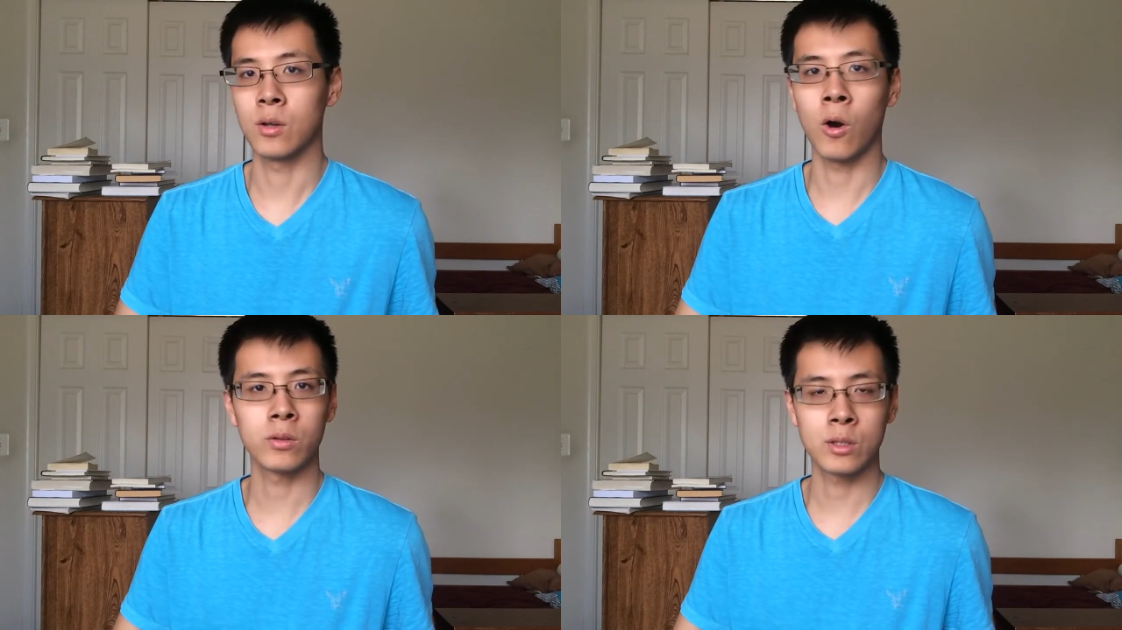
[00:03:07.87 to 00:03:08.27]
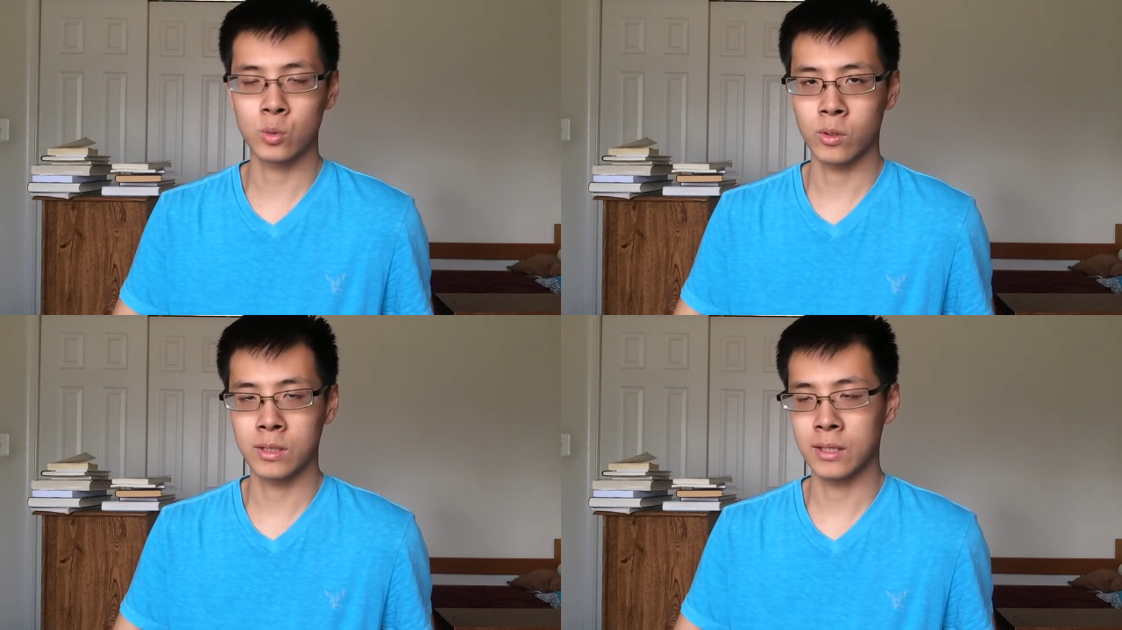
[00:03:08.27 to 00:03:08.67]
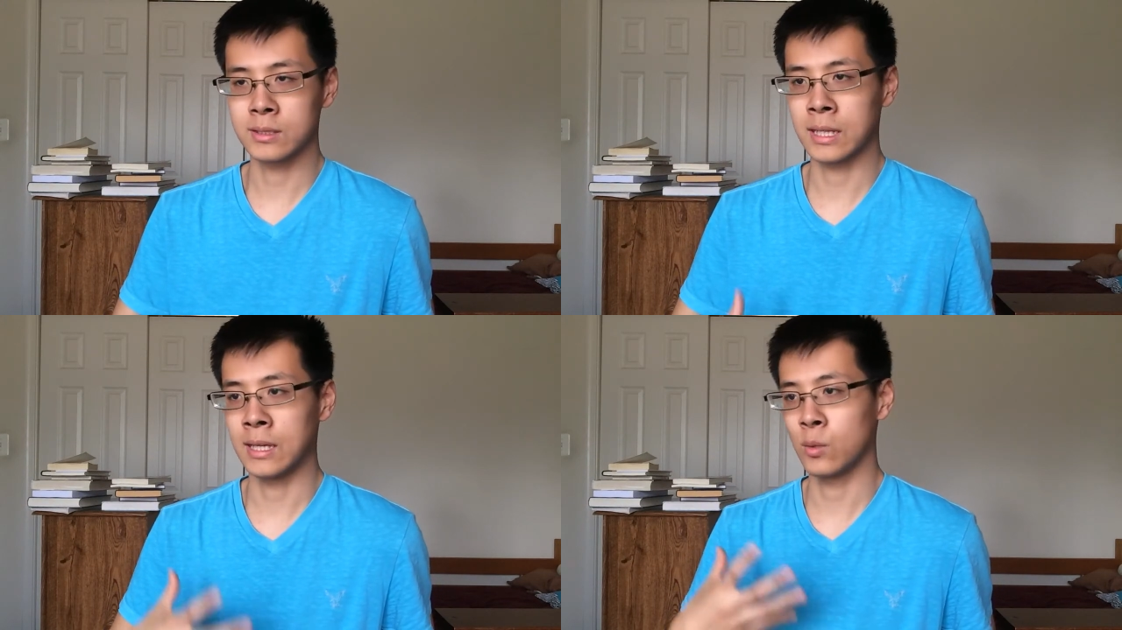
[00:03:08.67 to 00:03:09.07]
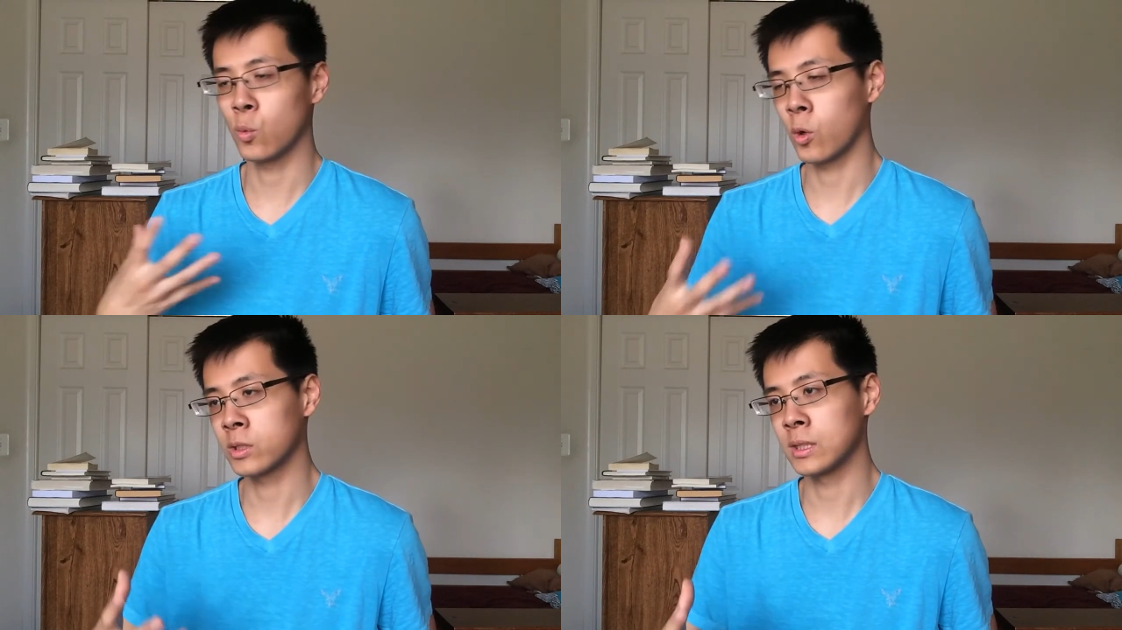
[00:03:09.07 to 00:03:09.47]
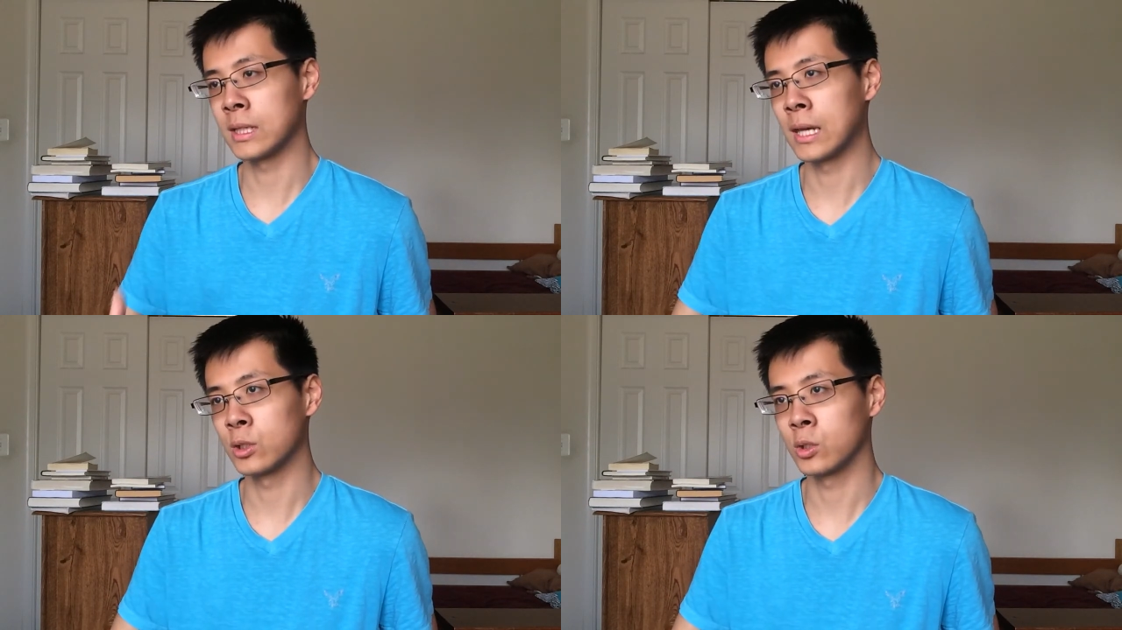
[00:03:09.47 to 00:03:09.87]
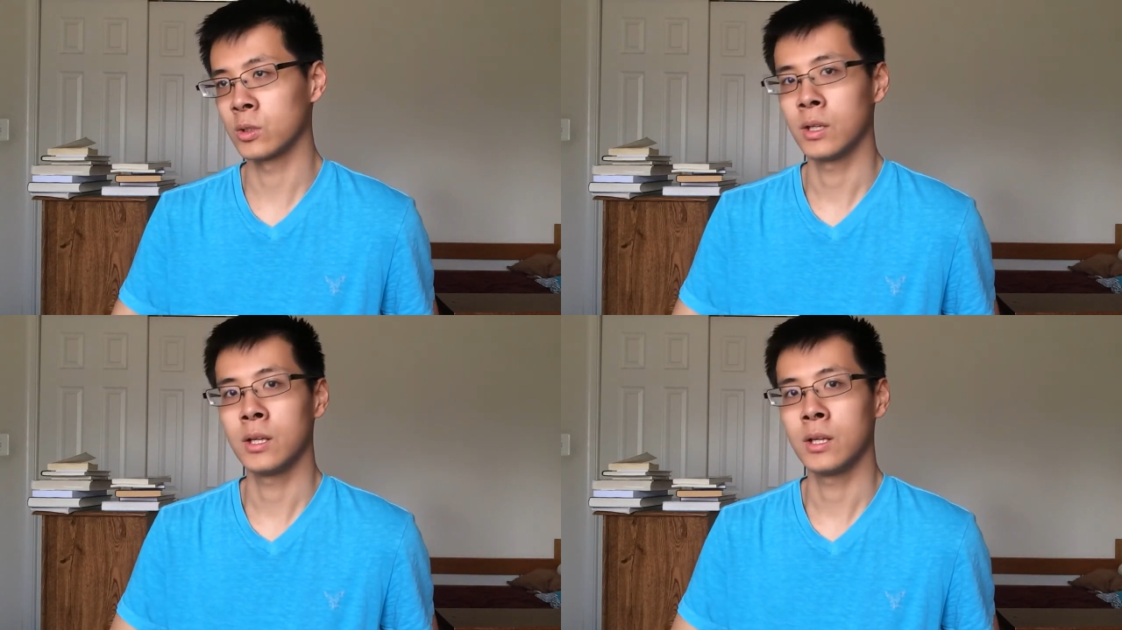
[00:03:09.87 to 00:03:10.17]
all these sort of things can work together